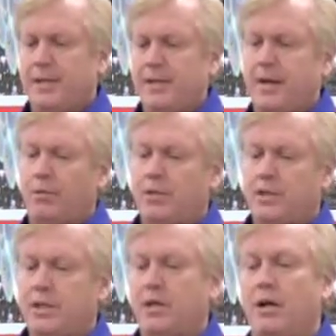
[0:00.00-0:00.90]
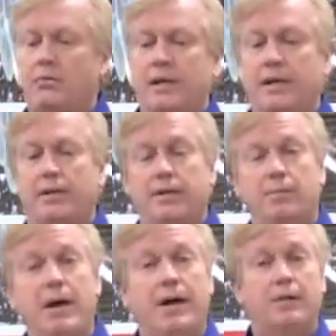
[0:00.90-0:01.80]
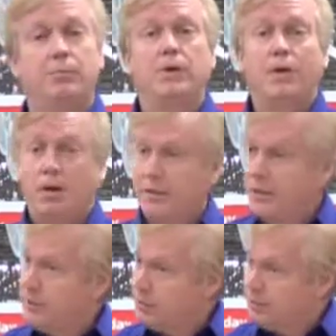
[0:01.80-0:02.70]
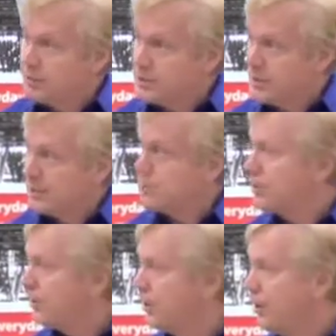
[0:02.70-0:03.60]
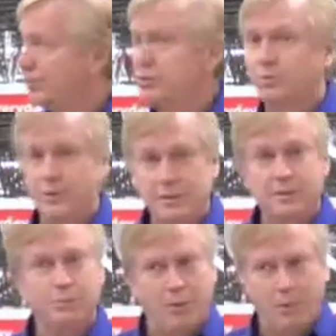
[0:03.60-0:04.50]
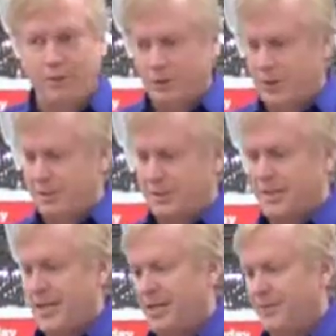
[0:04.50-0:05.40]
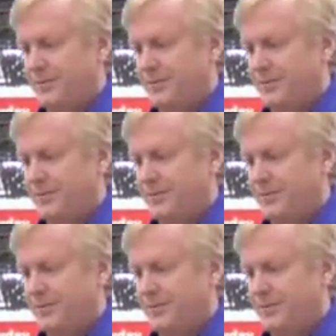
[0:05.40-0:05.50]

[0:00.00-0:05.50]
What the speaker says: Now, once you get all the way down to the bottom, all you gotta do with this thing is turn it over, squeeze and pour. Check this out.